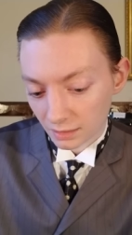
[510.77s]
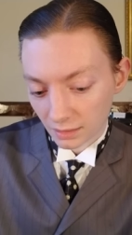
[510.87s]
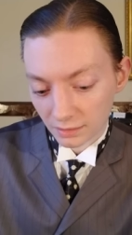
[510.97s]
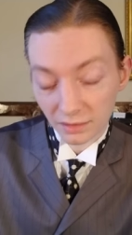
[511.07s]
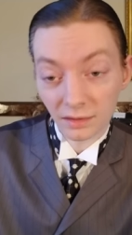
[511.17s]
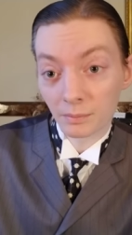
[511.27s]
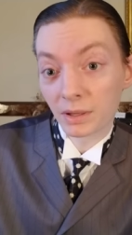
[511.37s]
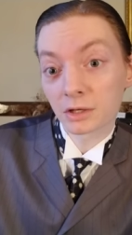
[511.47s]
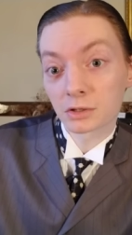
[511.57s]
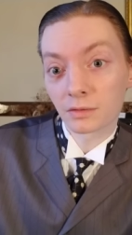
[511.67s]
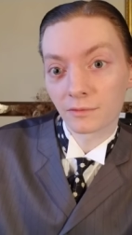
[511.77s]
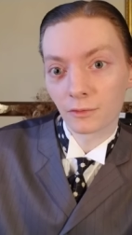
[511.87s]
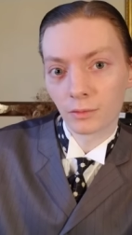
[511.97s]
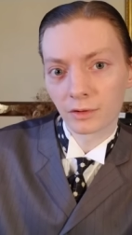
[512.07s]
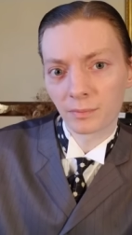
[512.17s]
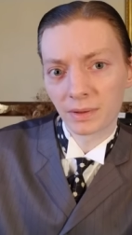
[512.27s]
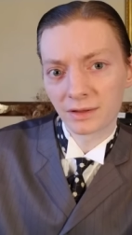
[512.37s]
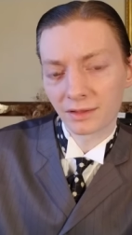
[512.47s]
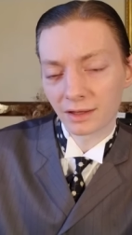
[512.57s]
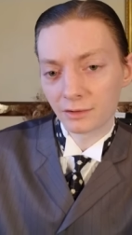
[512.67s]
I'd seen the pictures, of course, but
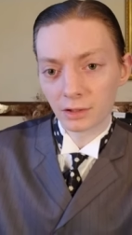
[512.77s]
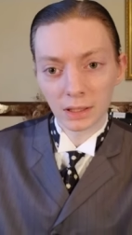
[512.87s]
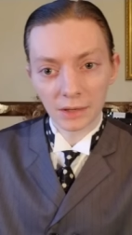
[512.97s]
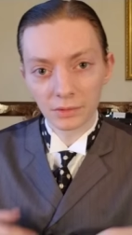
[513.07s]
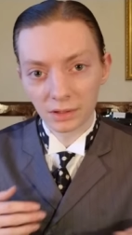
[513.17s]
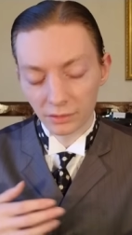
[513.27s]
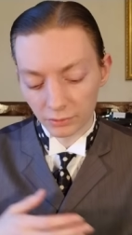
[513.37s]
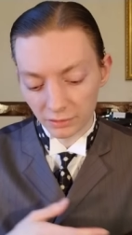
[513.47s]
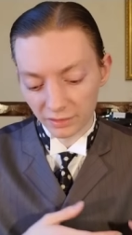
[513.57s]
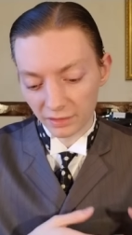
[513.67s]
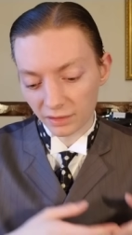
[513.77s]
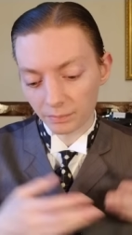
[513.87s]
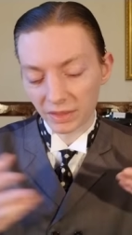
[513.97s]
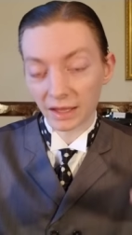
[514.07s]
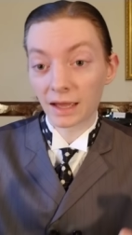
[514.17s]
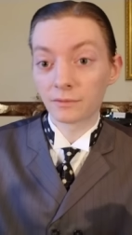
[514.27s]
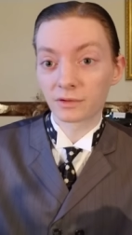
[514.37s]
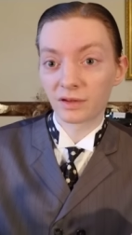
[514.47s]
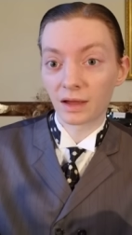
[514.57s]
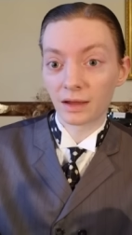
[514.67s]
it's like you know how it is when you see something
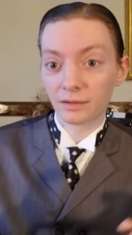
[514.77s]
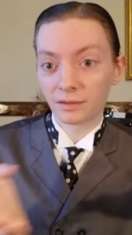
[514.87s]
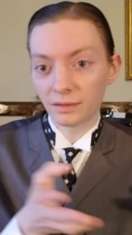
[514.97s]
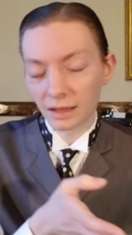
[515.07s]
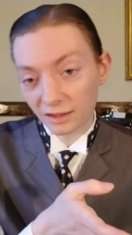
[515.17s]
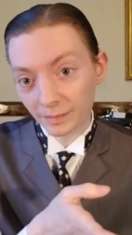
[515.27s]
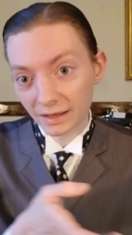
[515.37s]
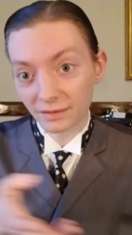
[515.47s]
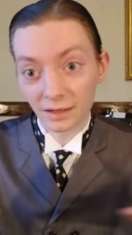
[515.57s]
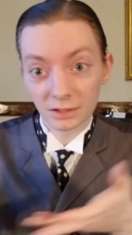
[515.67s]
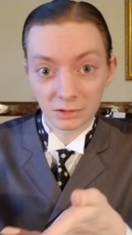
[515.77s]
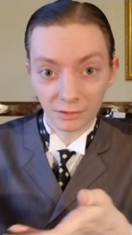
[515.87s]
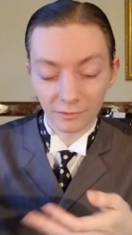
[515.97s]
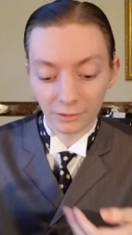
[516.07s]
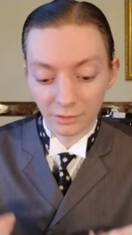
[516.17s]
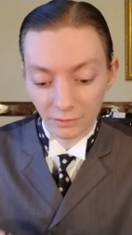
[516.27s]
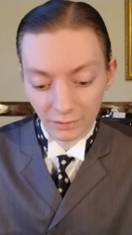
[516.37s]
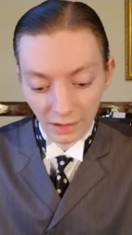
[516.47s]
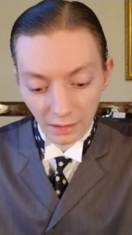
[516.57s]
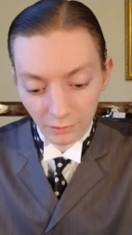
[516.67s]
advertised, the expectations versus
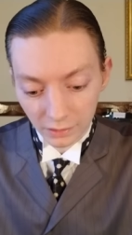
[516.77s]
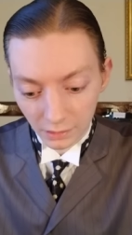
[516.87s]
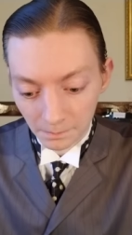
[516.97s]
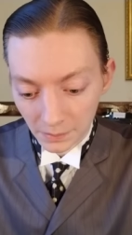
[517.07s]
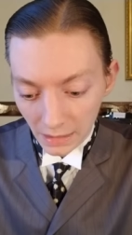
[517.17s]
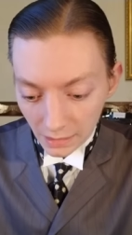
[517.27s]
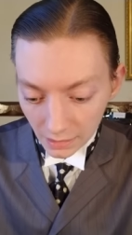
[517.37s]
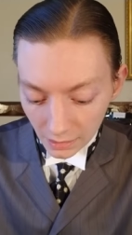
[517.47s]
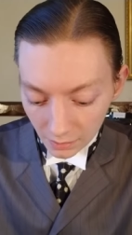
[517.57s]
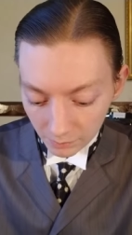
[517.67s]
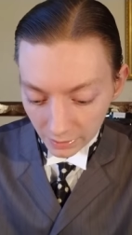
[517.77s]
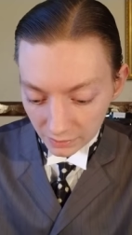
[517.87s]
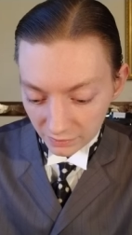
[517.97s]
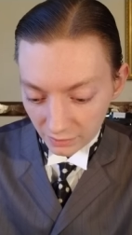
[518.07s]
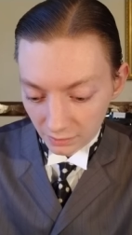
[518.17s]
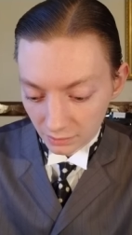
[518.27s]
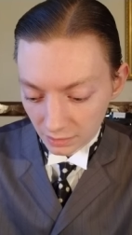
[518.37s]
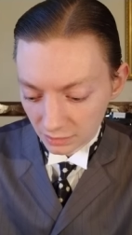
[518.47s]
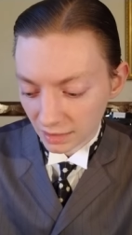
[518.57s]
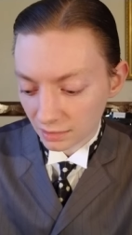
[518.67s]
reality. But uh,
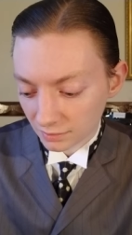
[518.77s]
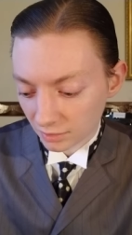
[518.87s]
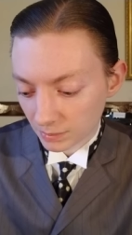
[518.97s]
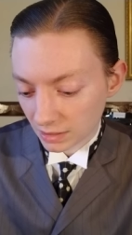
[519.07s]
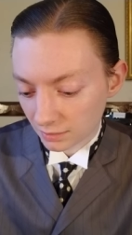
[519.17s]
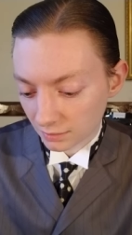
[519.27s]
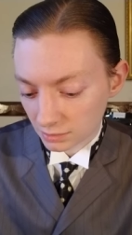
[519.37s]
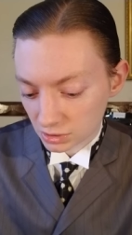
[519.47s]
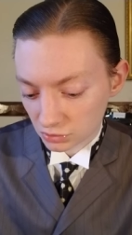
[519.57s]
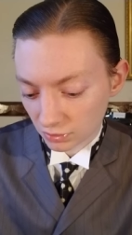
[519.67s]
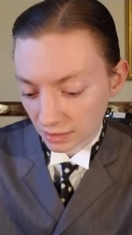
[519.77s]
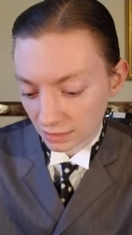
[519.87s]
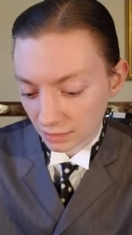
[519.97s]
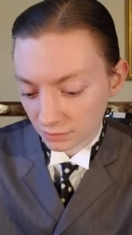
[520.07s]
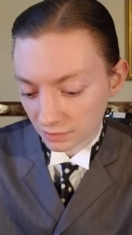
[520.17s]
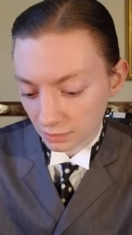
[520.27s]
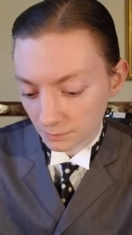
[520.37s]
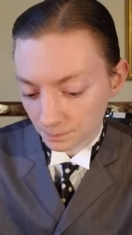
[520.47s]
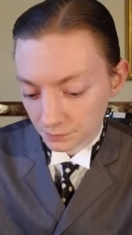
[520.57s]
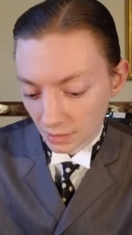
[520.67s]
in getting this pizza and just trying it out
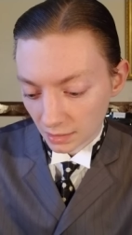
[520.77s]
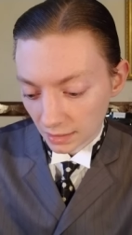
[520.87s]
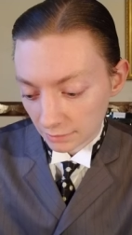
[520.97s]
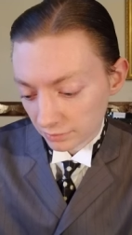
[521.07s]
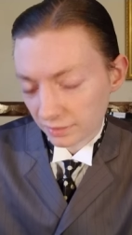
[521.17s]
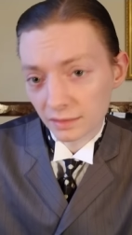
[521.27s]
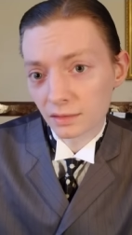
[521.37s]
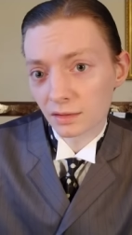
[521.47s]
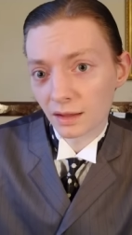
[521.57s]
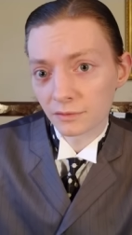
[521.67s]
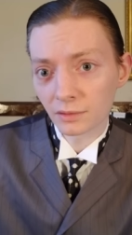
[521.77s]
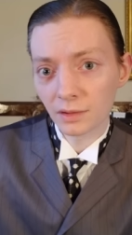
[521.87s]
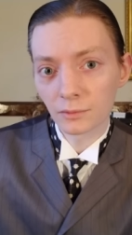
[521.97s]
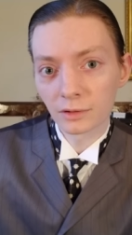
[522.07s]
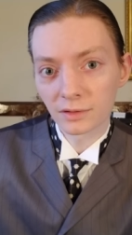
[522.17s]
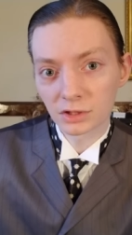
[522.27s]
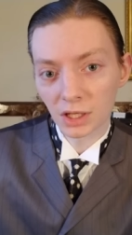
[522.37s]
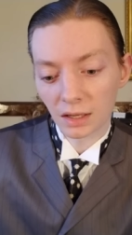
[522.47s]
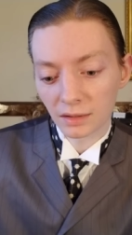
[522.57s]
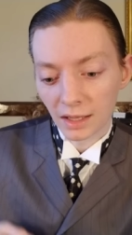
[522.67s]
here, I would say that it's definitely worth a
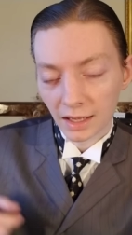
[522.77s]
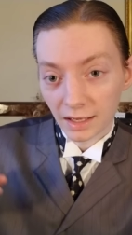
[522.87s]
shot.